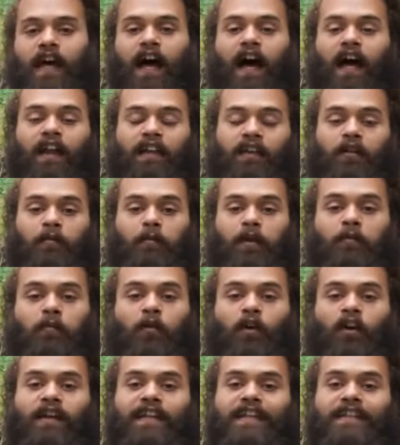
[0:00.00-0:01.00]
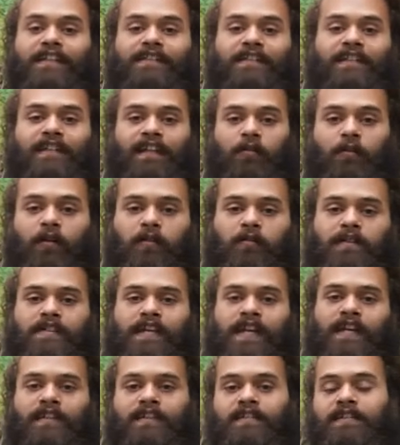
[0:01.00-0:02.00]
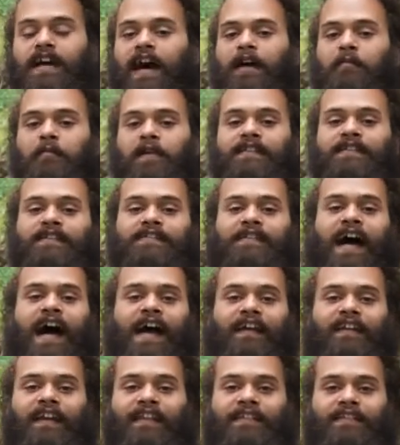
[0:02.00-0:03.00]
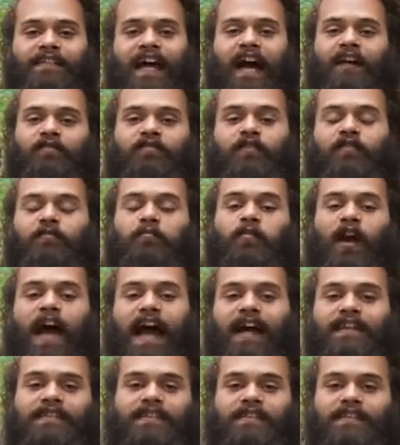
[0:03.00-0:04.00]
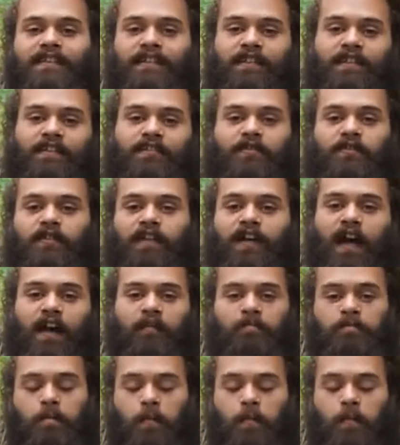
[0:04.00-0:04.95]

a little bit more easily when we take the time in silence after practicing this Kriya.